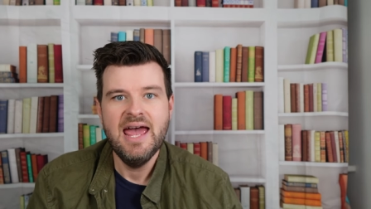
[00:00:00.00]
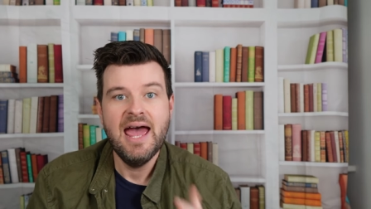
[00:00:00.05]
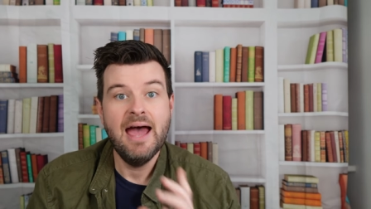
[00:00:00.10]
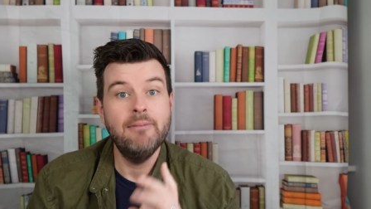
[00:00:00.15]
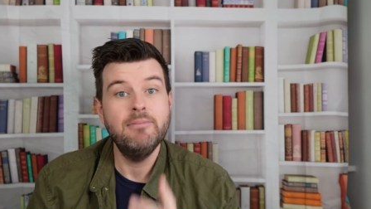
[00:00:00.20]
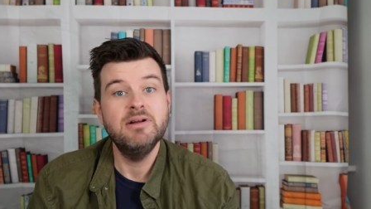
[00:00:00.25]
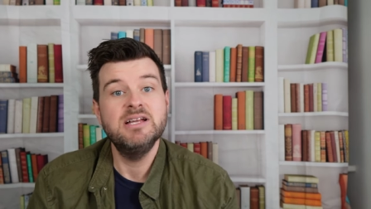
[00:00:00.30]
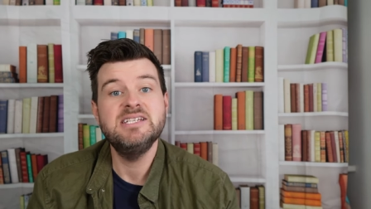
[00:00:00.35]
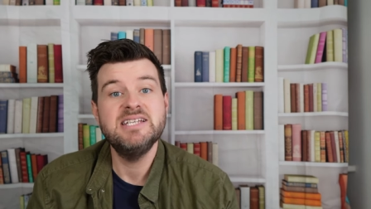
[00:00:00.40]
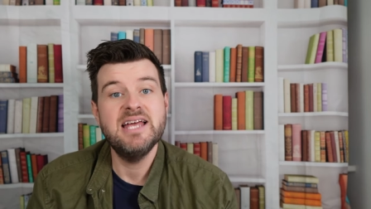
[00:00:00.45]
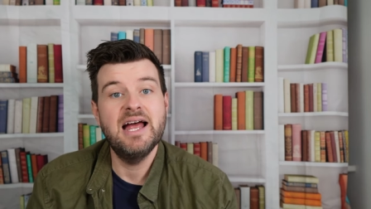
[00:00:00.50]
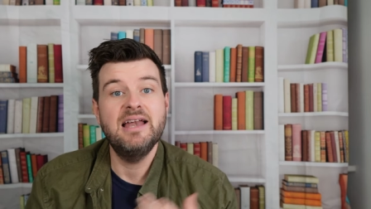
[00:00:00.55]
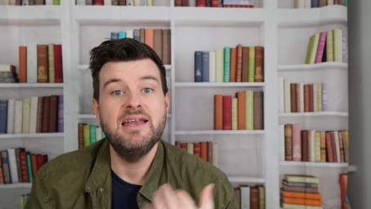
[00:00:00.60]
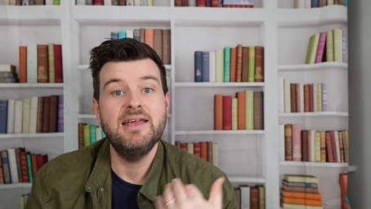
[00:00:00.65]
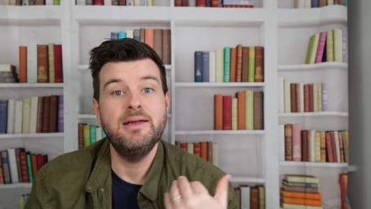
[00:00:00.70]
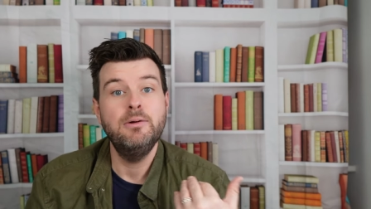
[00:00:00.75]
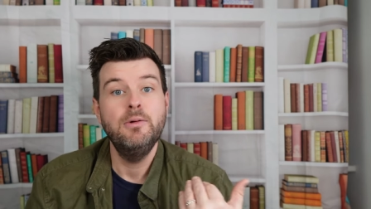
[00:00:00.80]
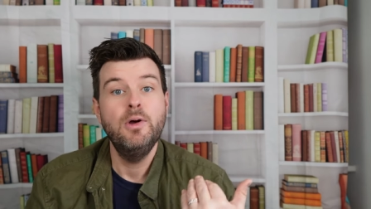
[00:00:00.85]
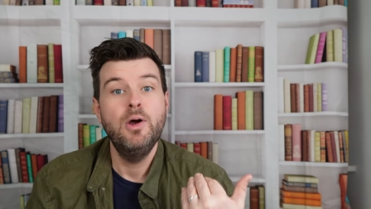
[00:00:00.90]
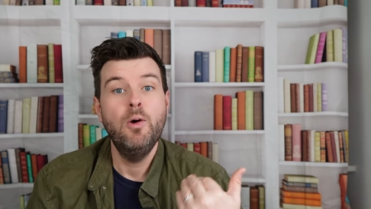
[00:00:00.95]
I'm going to tell
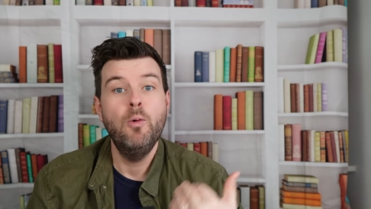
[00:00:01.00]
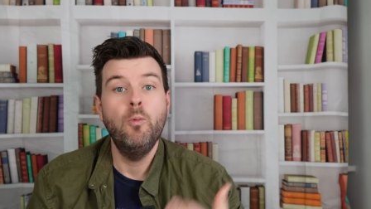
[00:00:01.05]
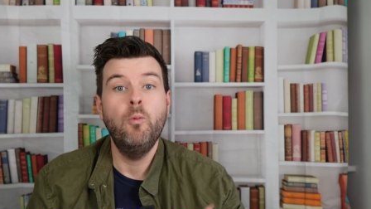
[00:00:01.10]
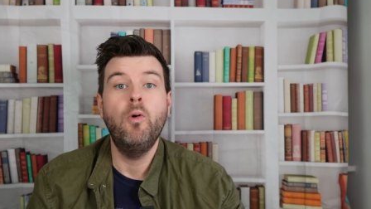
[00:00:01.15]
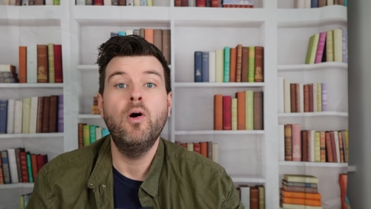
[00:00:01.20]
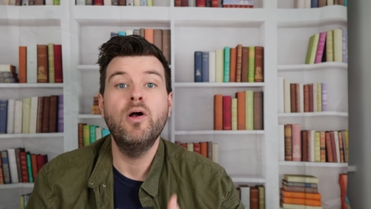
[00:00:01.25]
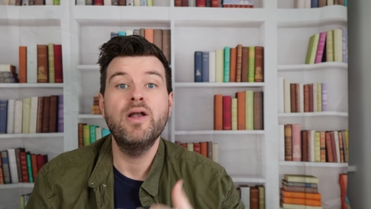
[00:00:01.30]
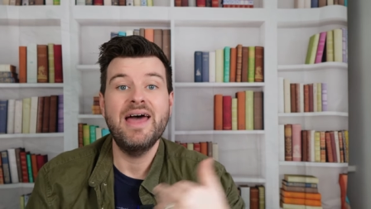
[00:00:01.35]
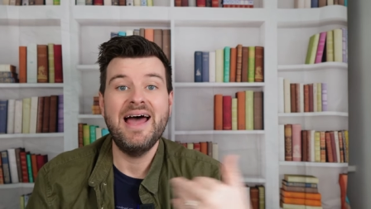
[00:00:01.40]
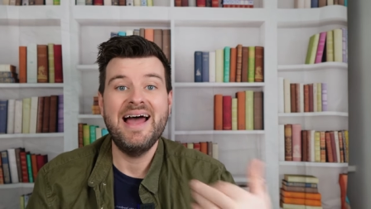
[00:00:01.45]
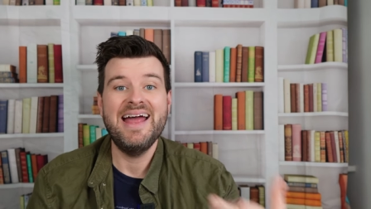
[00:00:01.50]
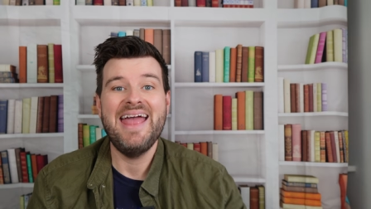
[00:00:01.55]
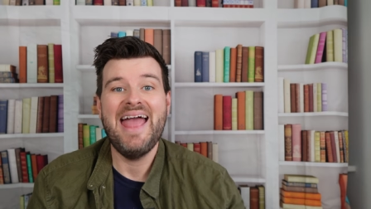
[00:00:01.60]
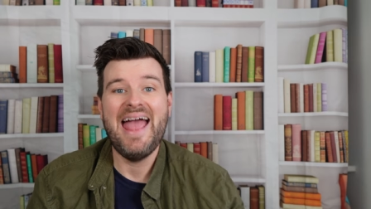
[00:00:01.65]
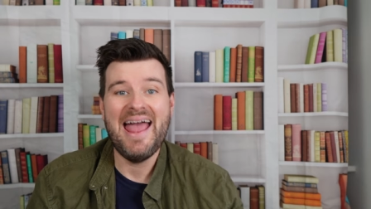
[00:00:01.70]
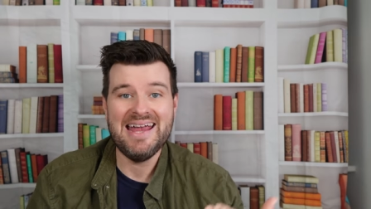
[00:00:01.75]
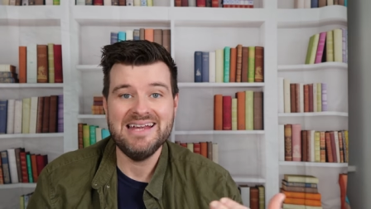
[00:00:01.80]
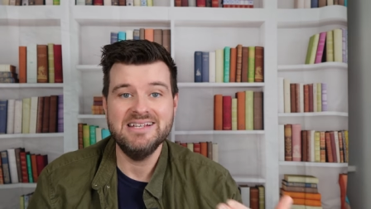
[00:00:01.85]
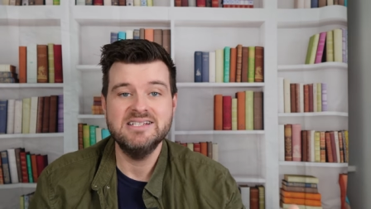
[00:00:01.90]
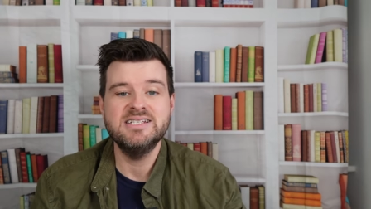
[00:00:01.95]
you what I
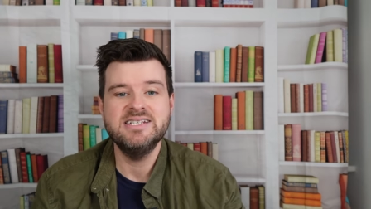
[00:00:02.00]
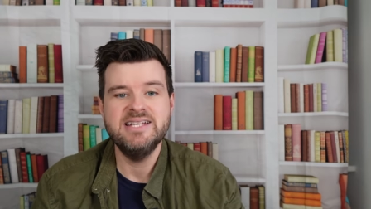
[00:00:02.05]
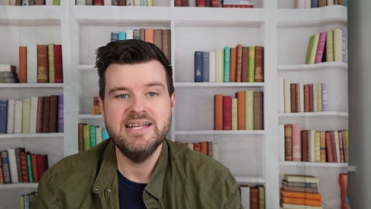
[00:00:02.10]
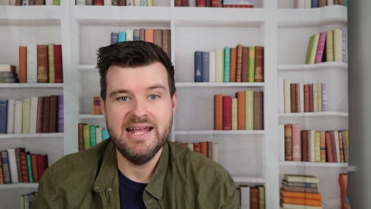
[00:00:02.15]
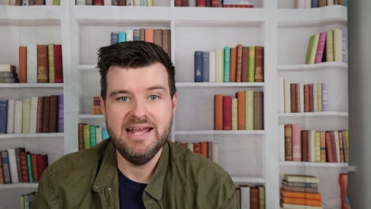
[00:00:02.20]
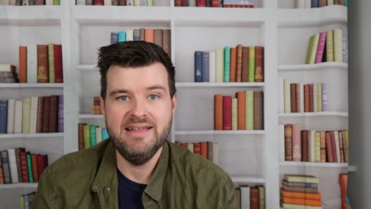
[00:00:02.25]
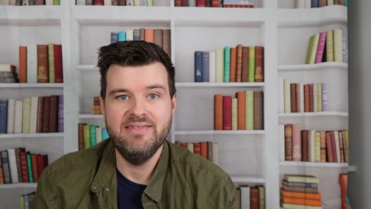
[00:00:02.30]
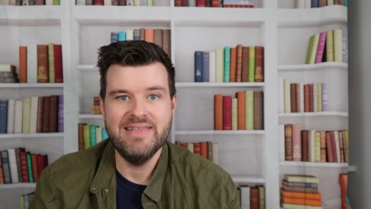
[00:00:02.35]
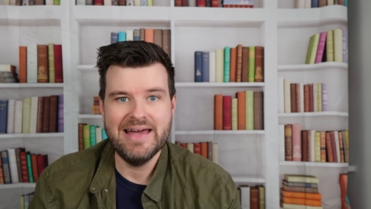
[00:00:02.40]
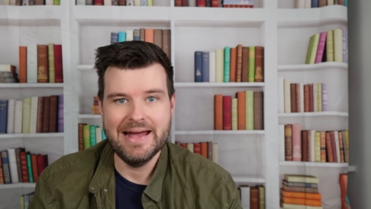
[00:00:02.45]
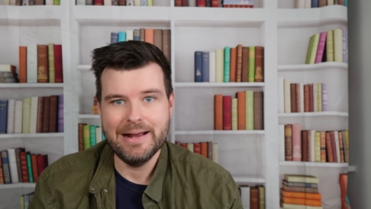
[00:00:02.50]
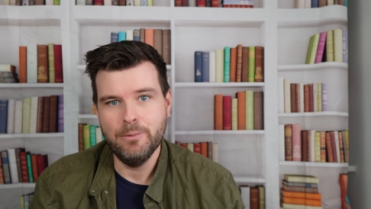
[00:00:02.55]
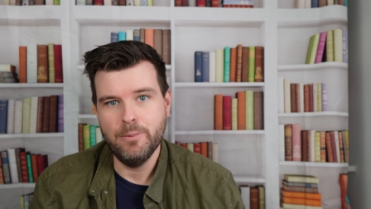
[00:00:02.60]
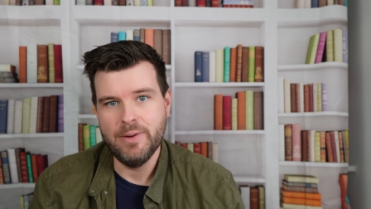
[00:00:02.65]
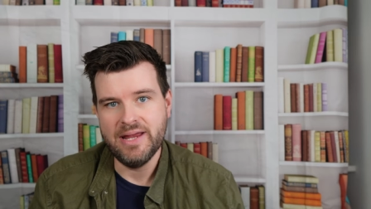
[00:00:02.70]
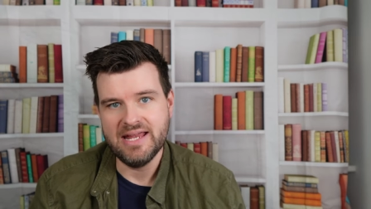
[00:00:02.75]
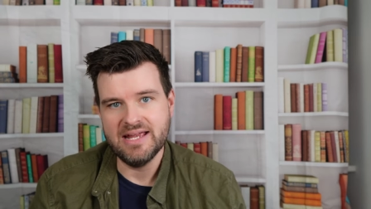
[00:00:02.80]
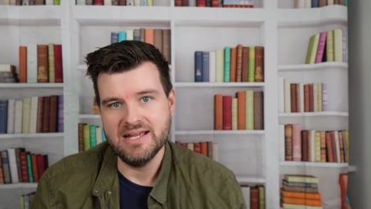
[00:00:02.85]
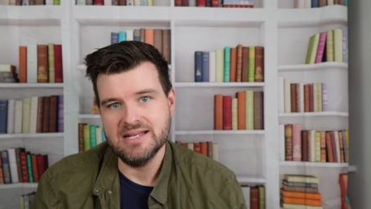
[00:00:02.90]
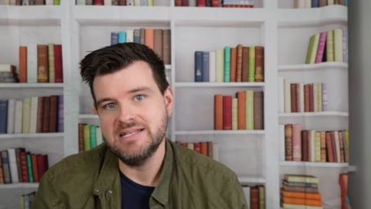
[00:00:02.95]
ate in that
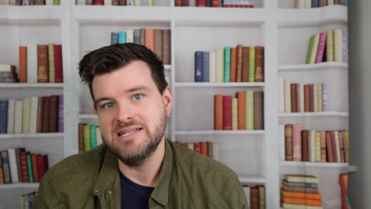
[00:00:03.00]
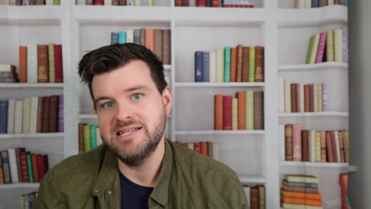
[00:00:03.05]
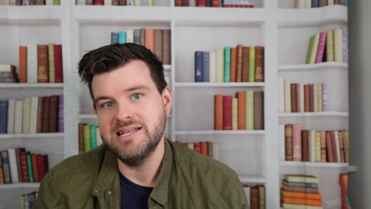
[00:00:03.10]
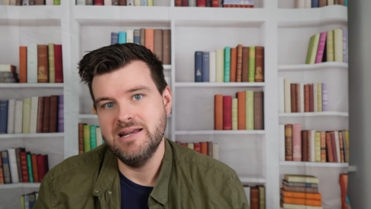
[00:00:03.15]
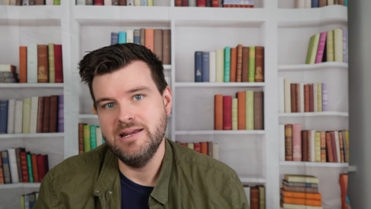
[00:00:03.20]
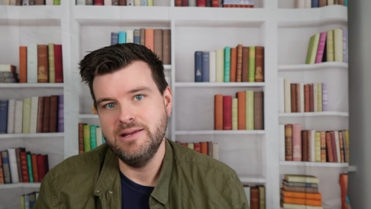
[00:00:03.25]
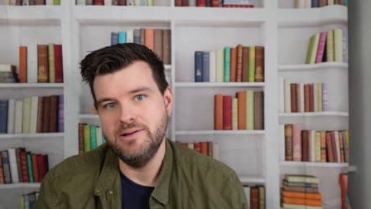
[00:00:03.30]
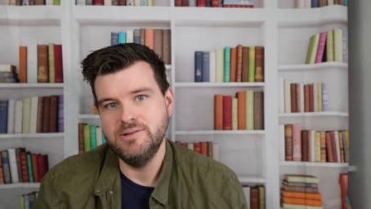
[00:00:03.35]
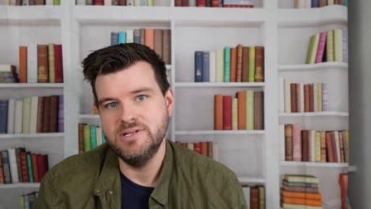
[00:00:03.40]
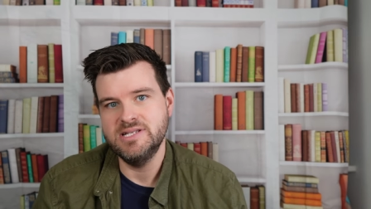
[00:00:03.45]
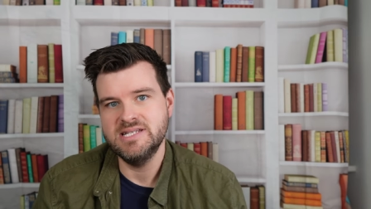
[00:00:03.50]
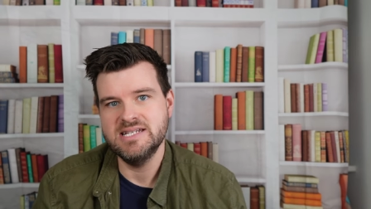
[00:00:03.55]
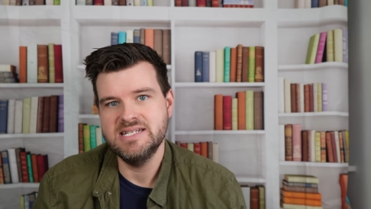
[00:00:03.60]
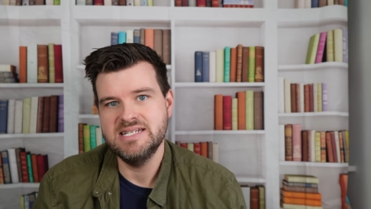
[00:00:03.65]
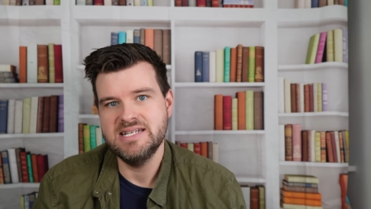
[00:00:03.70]
week to lose